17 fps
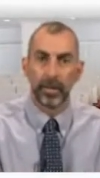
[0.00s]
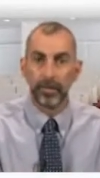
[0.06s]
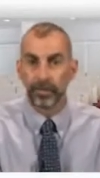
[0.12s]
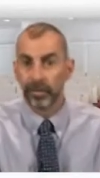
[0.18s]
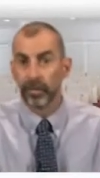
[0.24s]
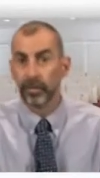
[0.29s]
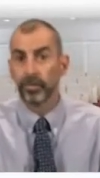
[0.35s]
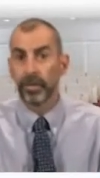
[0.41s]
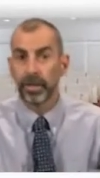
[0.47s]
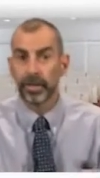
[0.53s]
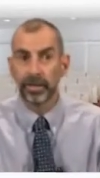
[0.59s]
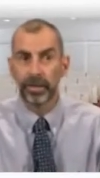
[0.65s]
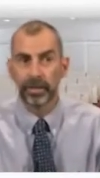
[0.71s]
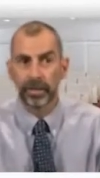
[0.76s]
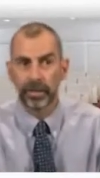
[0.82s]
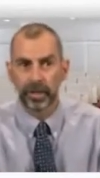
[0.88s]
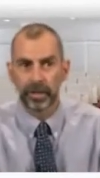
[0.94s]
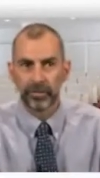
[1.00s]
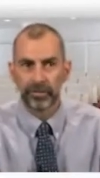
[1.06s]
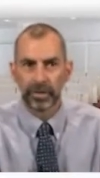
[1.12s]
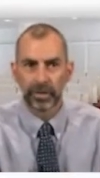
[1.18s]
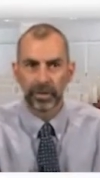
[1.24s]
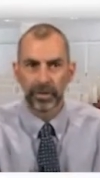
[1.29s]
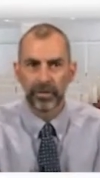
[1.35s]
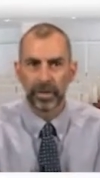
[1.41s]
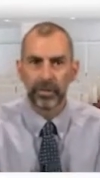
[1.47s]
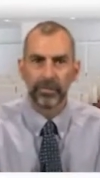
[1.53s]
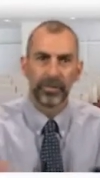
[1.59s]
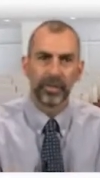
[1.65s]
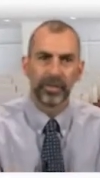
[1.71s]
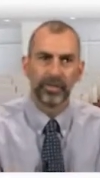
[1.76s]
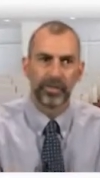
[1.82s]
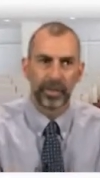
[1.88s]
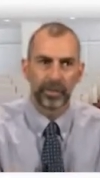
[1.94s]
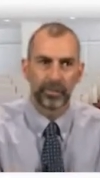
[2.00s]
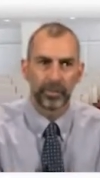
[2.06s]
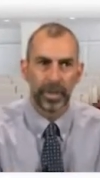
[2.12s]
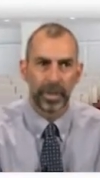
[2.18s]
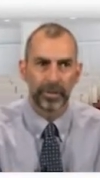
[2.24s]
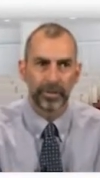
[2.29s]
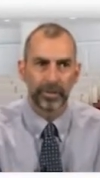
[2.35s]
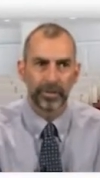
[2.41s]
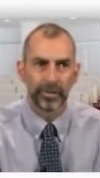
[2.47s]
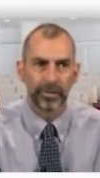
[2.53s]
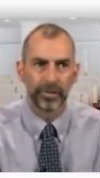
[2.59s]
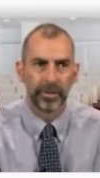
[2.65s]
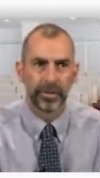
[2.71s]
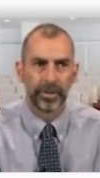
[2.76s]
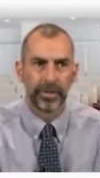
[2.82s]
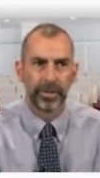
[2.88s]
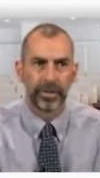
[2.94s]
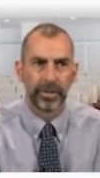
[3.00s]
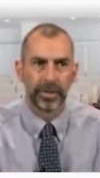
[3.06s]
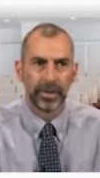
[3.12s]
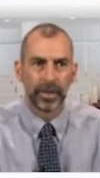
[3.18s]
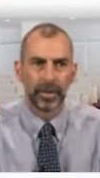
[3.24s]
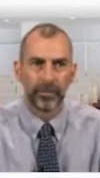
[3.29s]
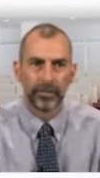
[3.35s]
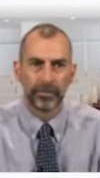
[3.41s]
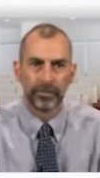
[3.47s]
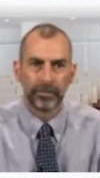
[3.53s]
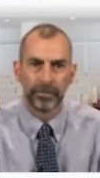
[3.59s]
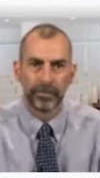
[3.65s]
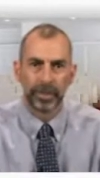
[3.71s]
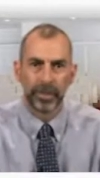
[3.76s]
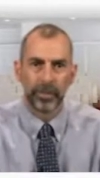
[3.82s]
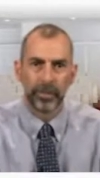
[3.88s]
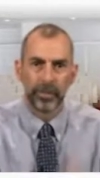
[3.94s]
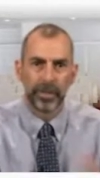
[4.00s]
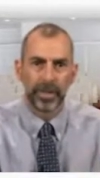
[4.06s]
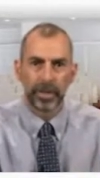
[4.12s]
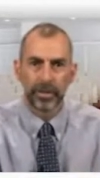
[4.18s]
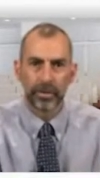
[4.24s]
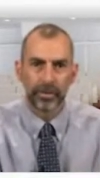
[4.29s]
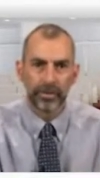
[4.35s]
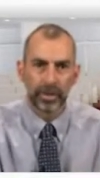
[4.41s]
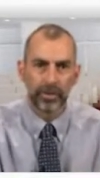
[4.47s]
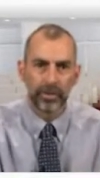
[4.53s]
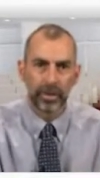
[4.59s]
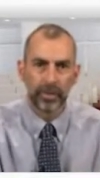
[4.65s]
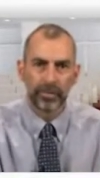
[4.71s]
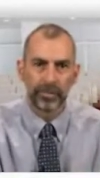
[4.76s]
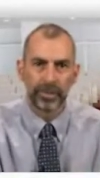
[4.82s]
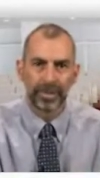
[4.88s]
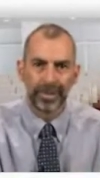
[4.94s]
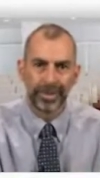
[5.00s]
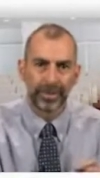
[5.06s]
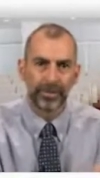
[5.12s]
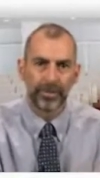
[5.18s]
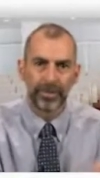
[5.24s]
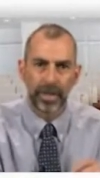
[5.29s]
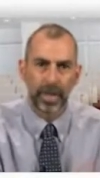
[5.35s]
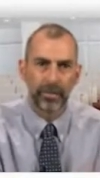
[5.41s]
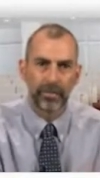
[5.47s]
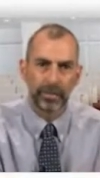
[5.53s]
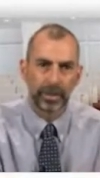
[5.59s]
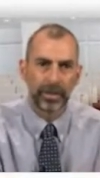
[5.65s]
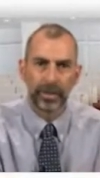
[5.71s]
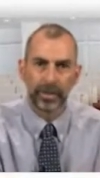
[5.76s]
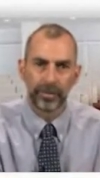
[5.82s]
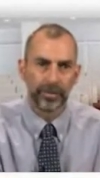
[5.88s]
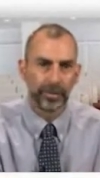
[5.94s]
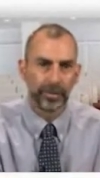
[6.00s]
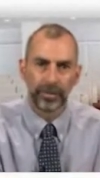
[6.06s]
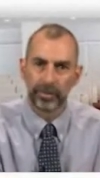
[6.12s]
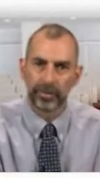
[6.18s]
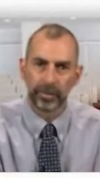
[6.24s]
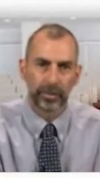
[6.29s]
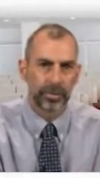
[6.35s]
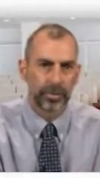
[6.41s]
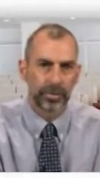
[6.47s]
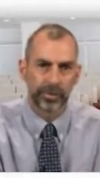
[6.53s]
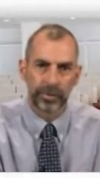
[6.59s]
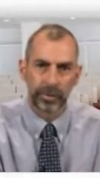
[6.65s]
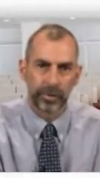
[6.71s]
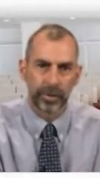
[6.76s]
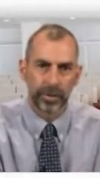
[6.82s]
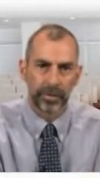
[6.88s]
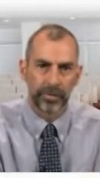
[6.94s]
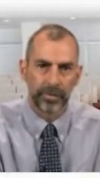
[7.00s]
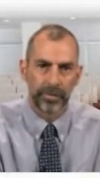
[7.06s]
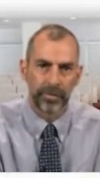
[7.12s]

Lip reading: suspecting that they in fact are an evidence-based practice. But when we get those outcomes, it is not because of the social story.